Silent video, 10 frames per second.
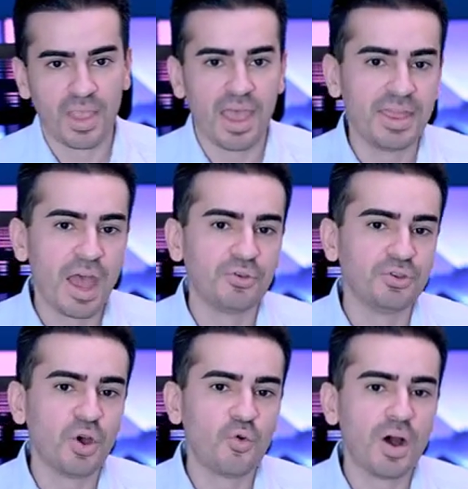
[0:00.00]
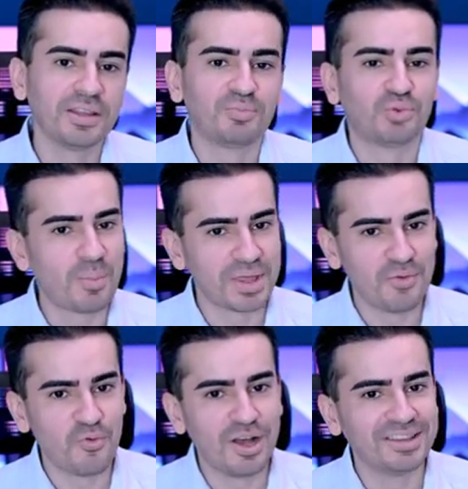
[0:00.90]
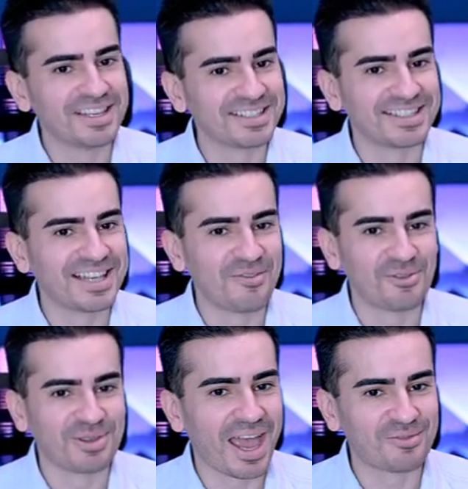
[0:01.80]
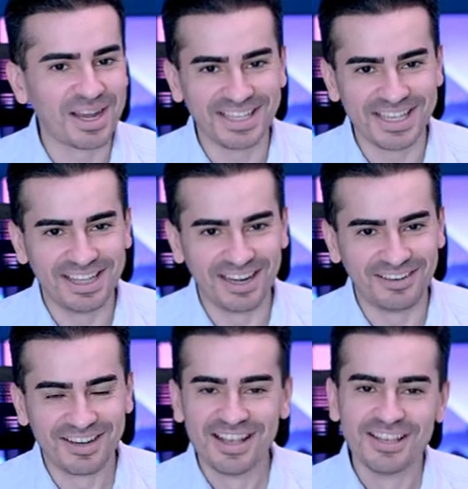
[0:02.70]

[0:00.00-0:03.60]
And now you know what? Property 1 doesn't sound all that great either.